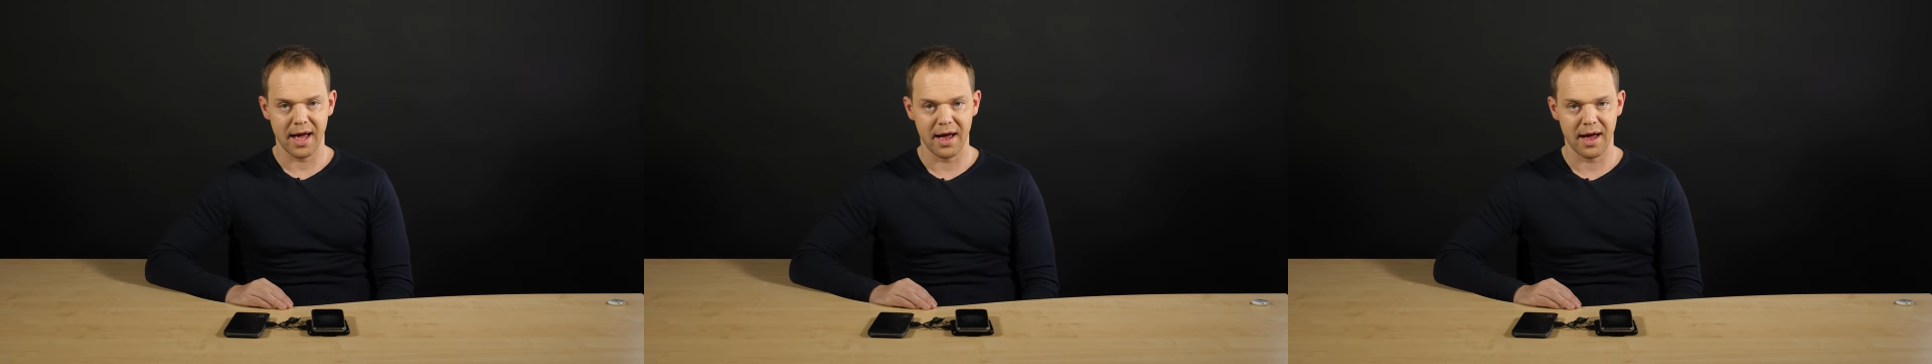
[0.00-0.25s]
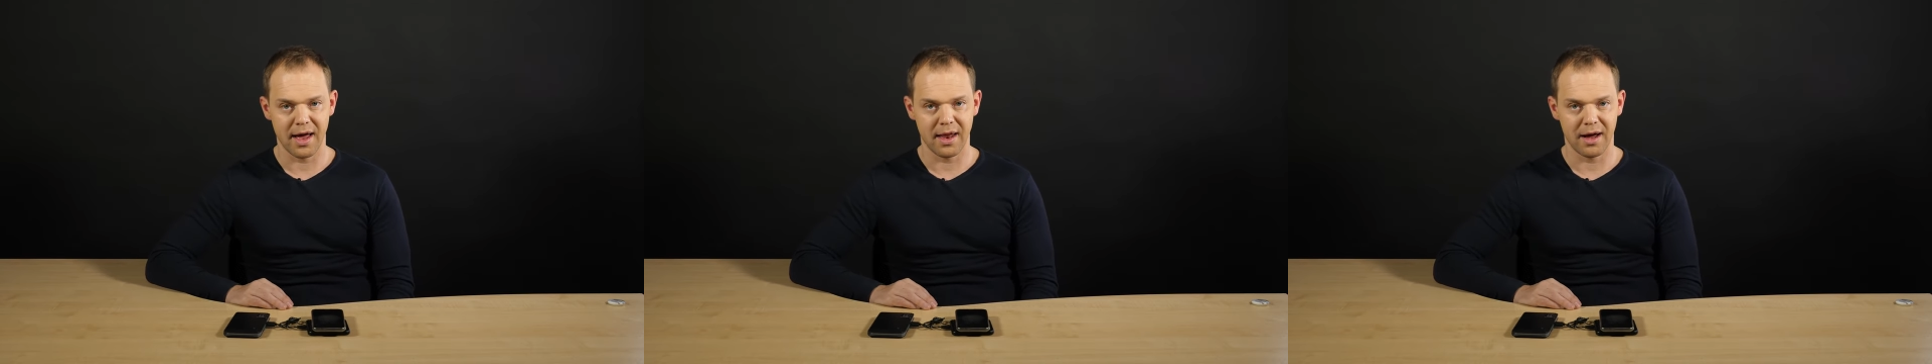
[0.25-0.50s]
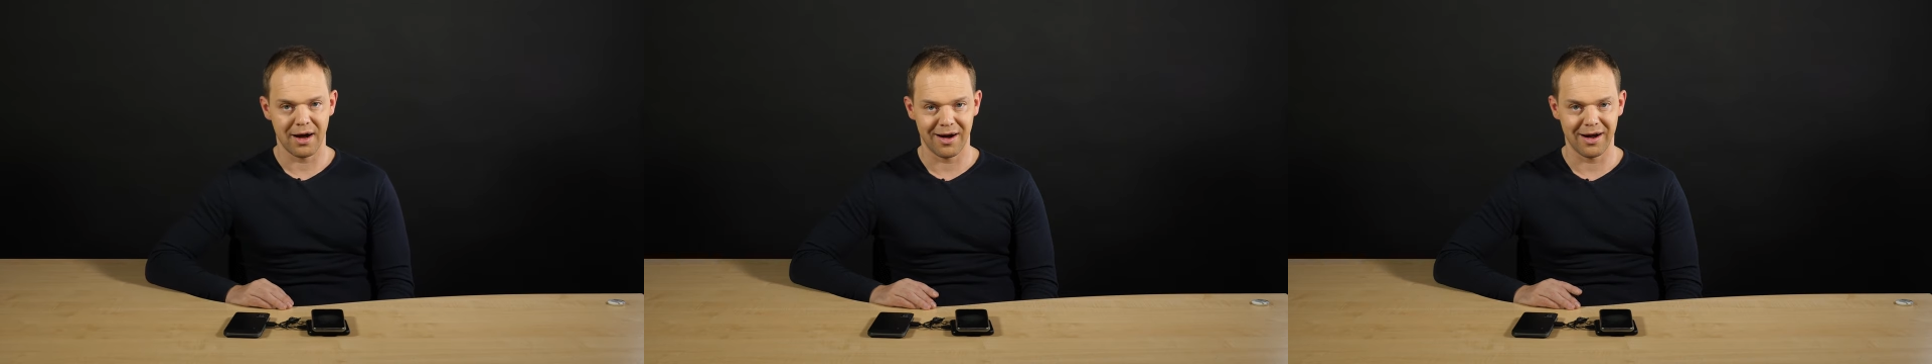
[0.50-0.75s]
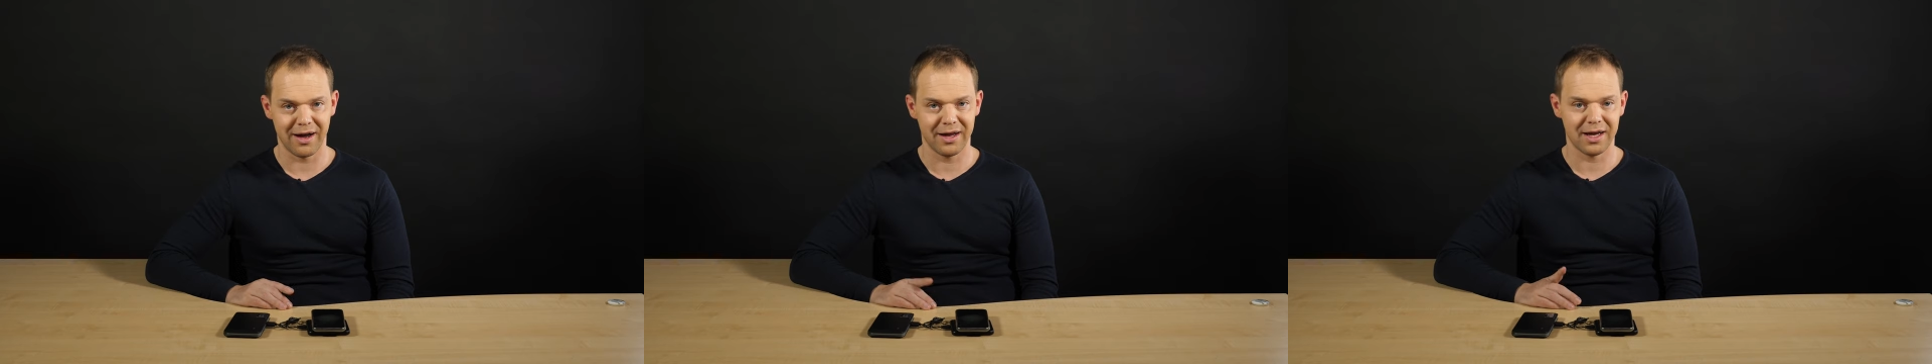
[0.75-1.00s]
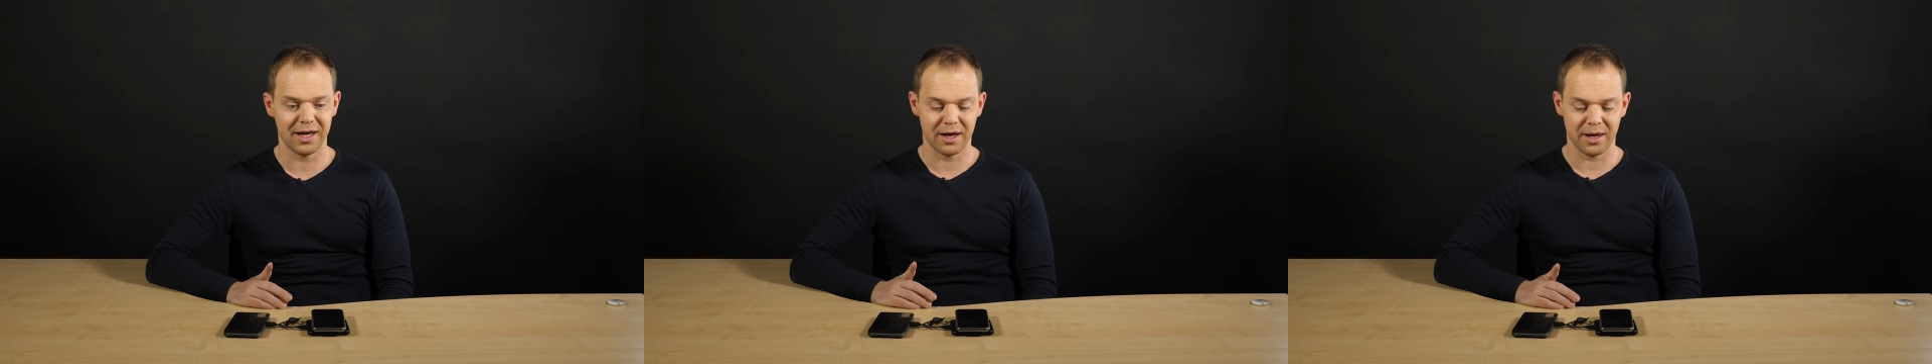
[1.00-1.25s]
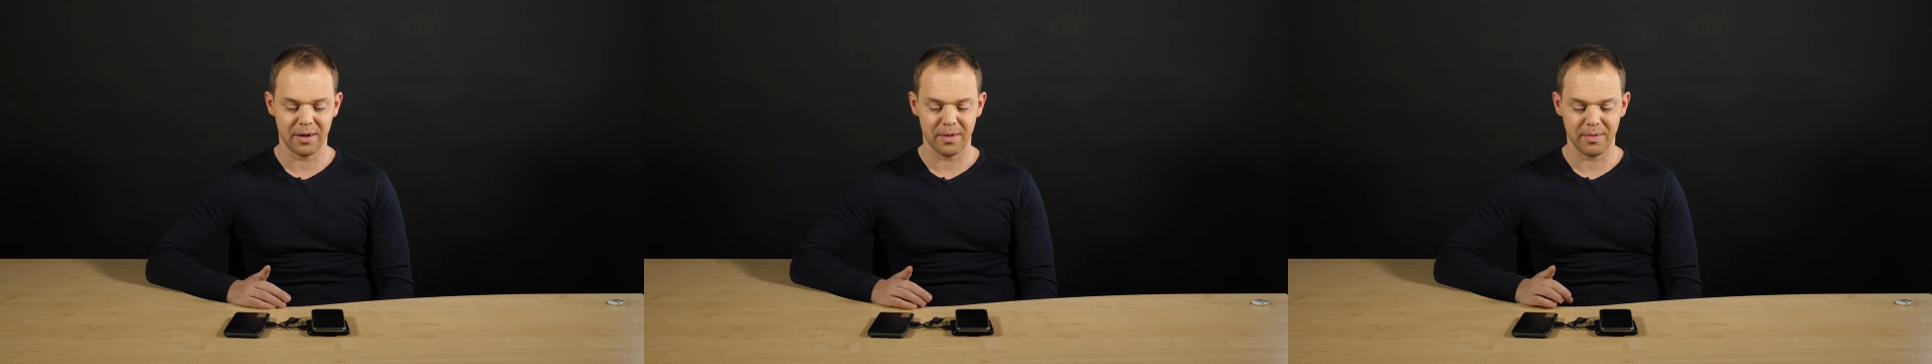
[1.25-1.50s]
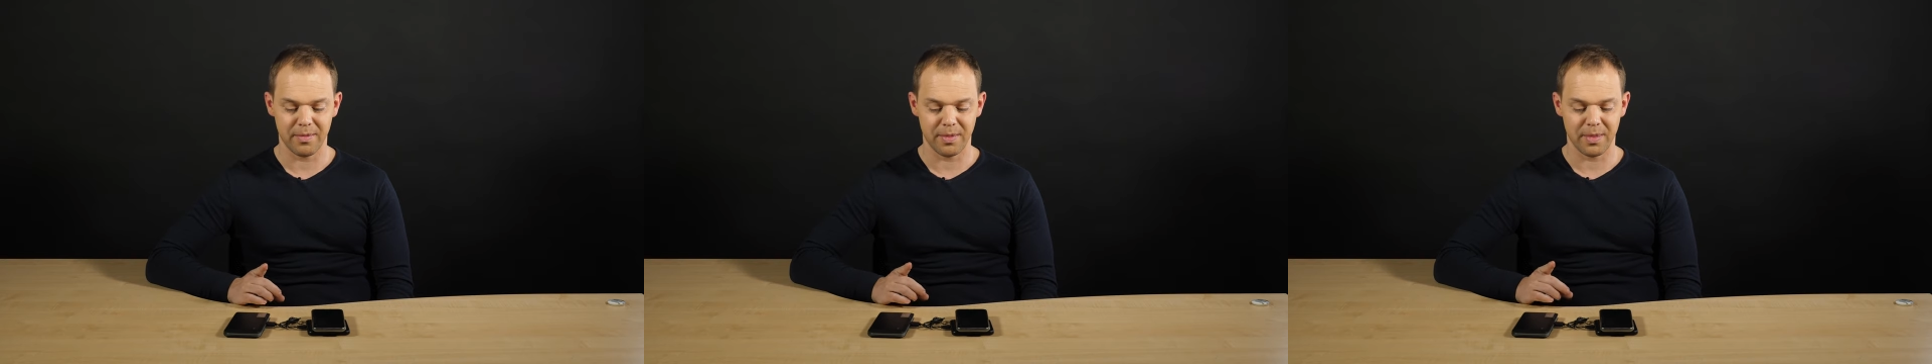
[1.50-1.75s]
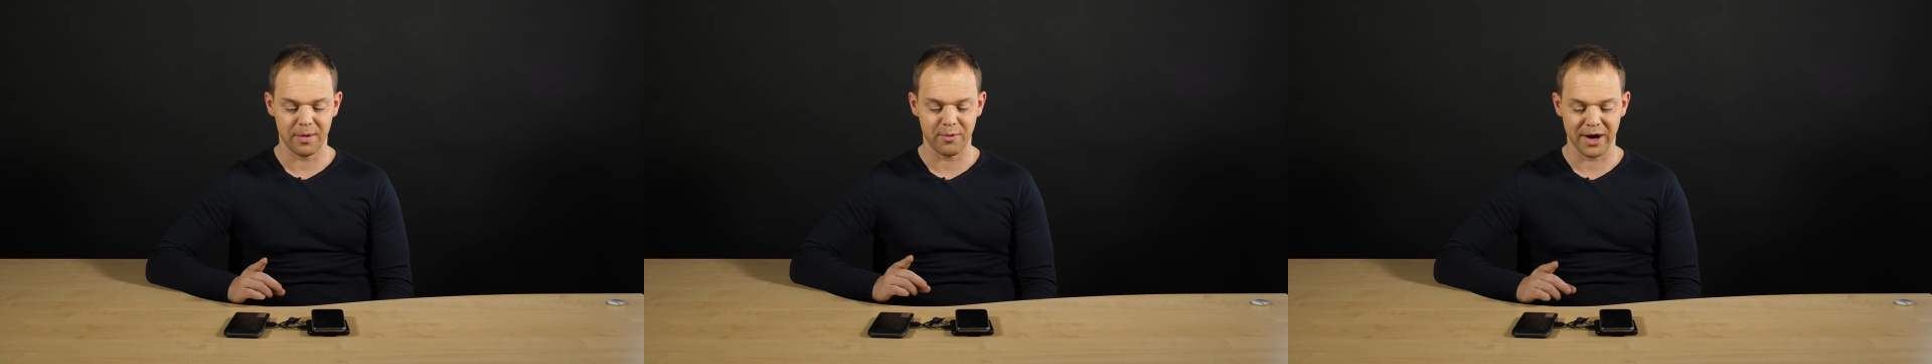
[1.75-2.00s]
I
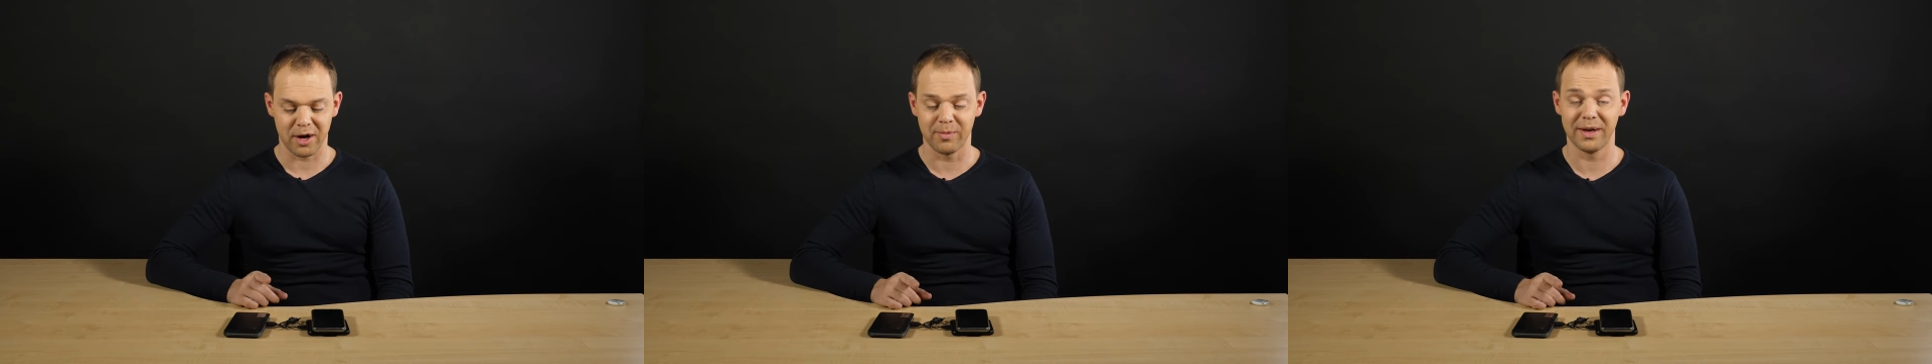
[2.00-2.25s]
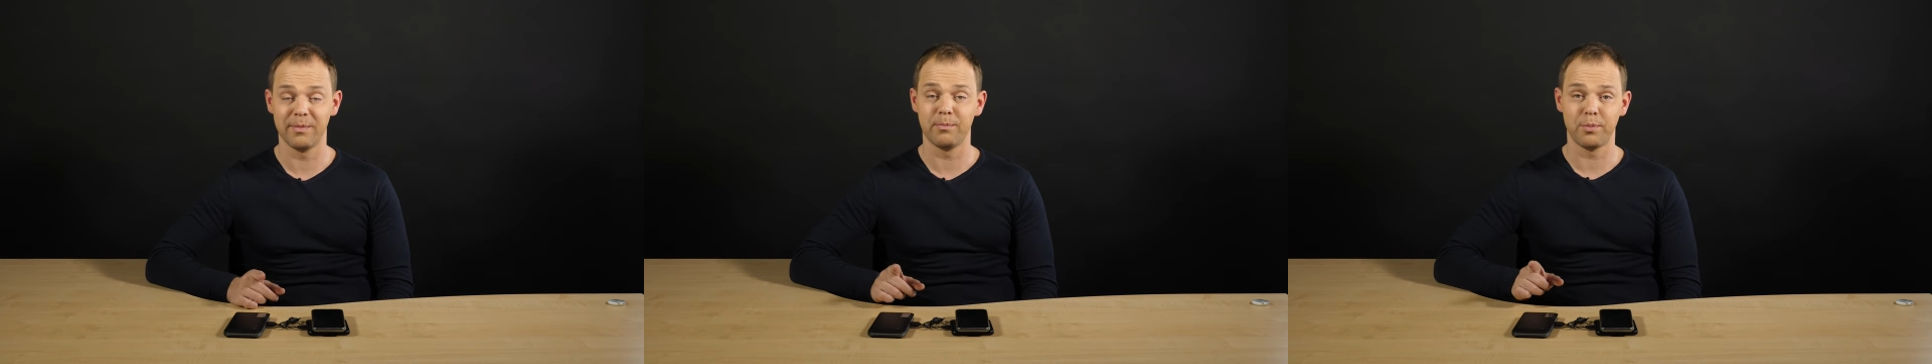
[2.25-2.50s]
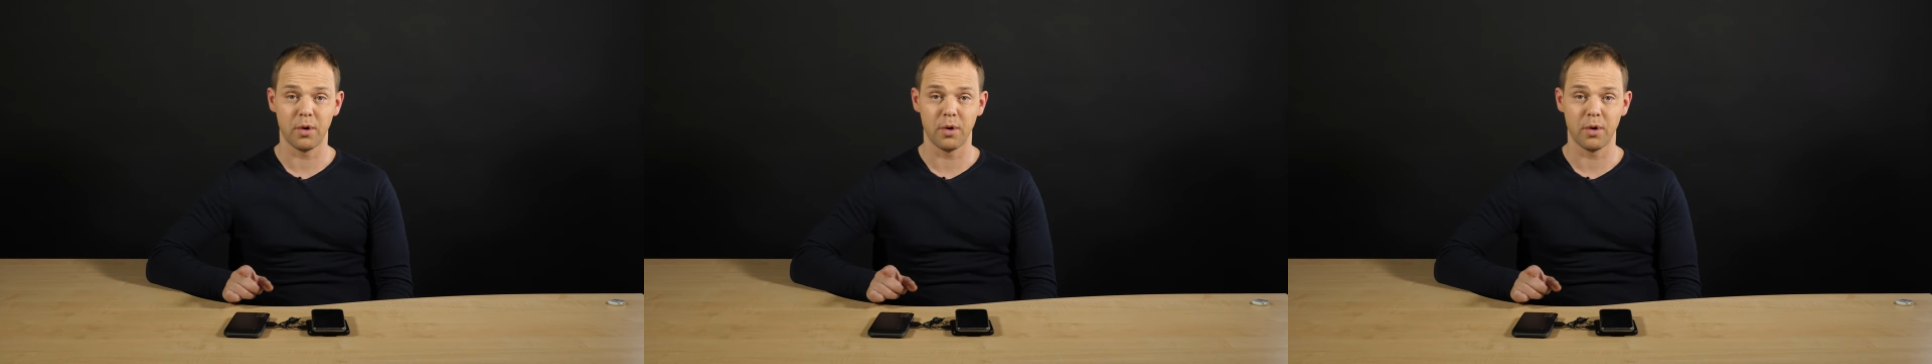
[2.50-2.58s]
recommend